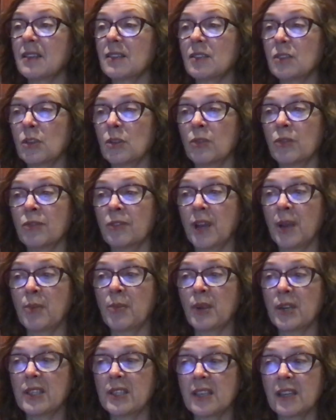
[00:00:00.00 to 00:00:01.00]
so
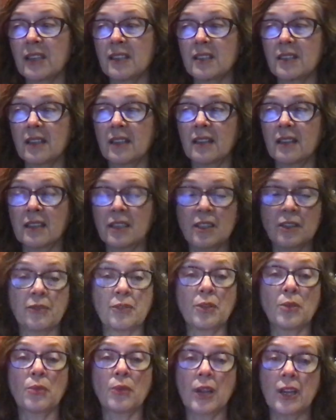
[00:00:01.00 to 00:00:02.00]
vibrates at a slightly
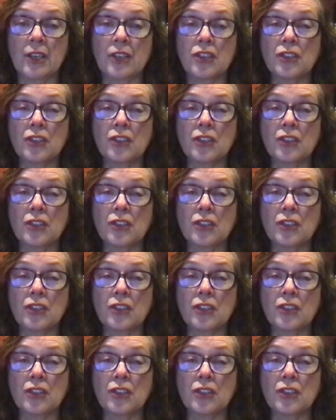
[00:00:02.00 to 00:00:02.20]
different rate.